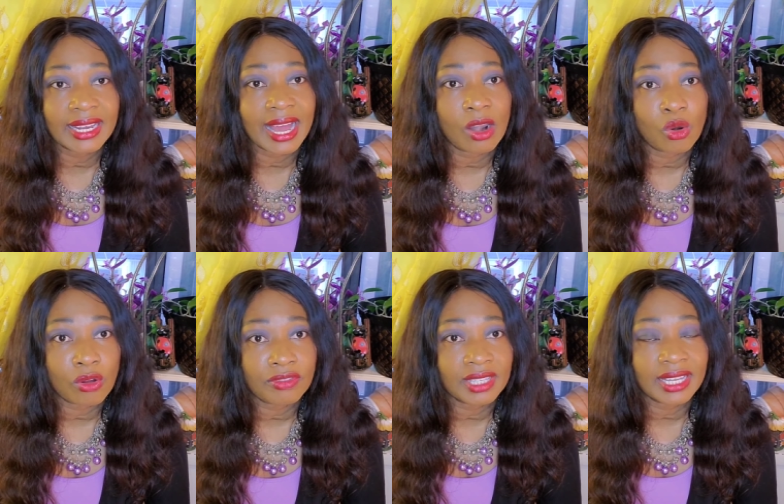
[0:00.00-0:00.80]
and i
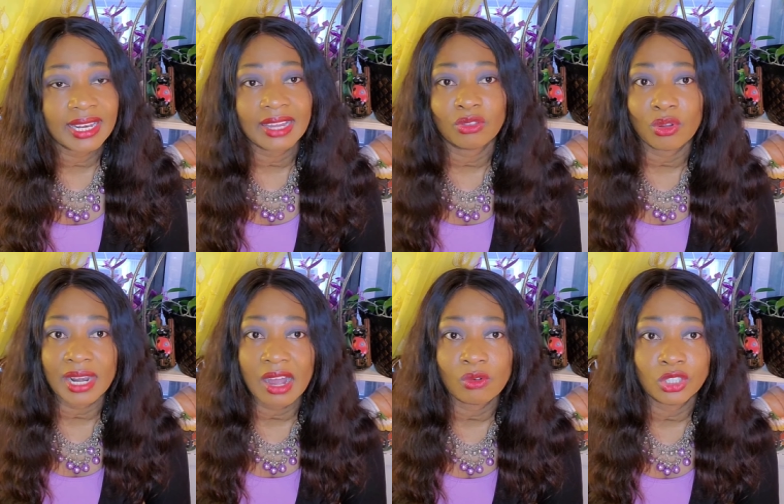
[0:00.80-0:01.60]
love it and i
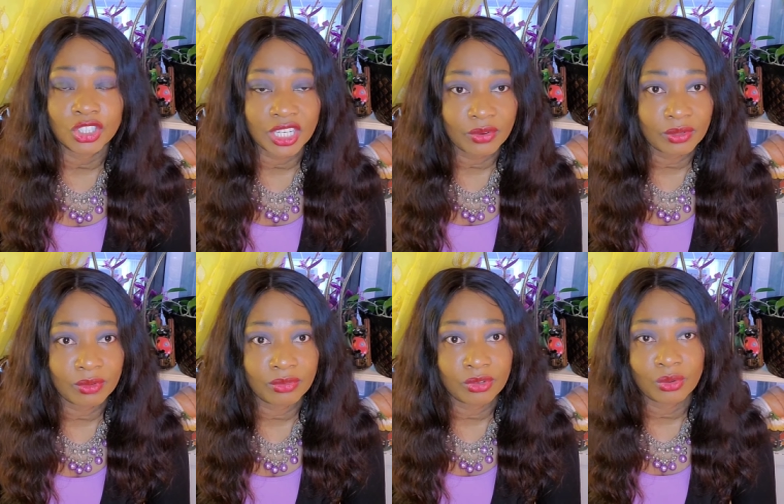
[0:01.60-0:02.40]
thought i would share it
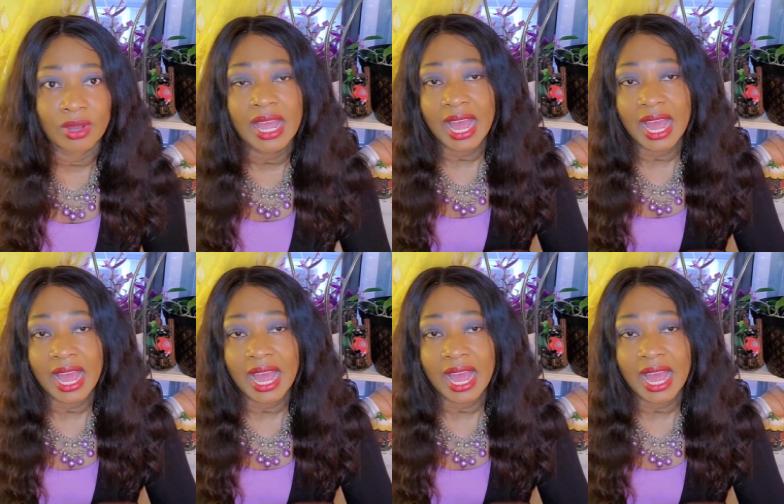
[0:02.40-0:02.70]
with you